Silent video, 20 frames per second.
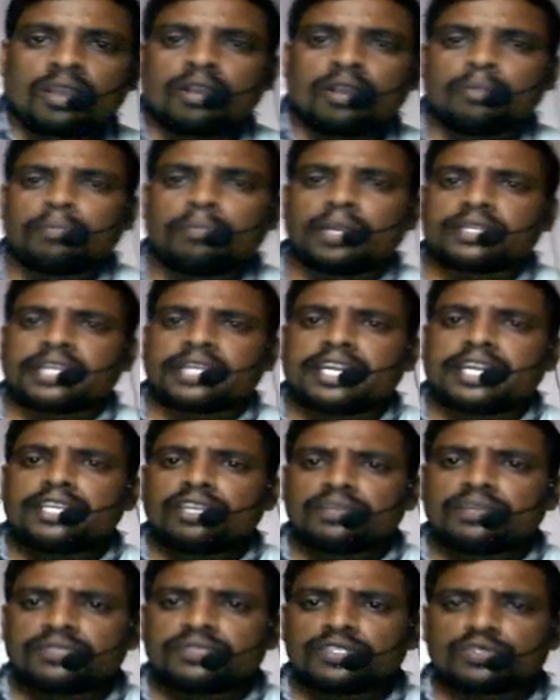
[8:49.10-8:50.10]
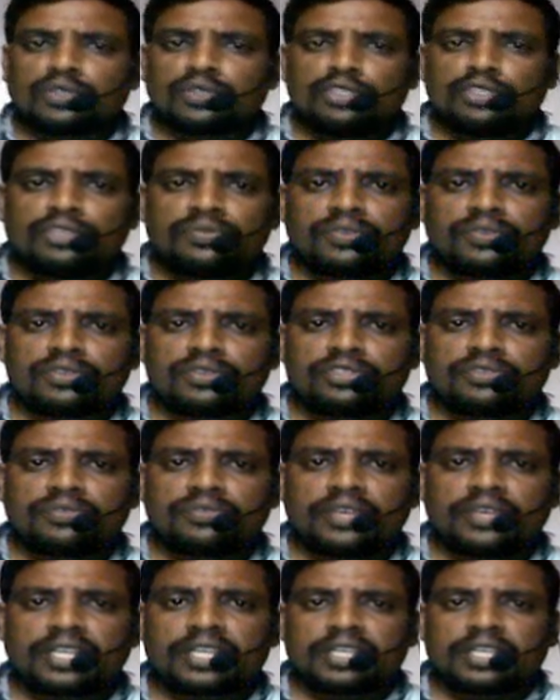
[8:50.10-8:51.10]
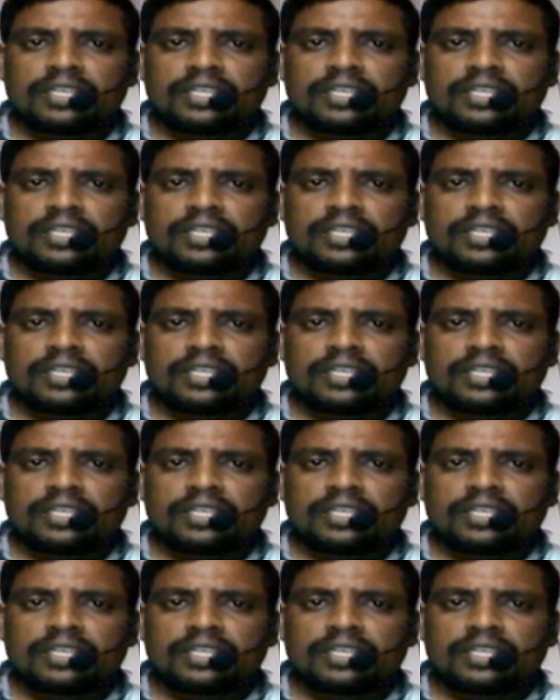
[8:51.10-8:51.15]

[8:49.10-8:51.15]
By the end of the 24th week,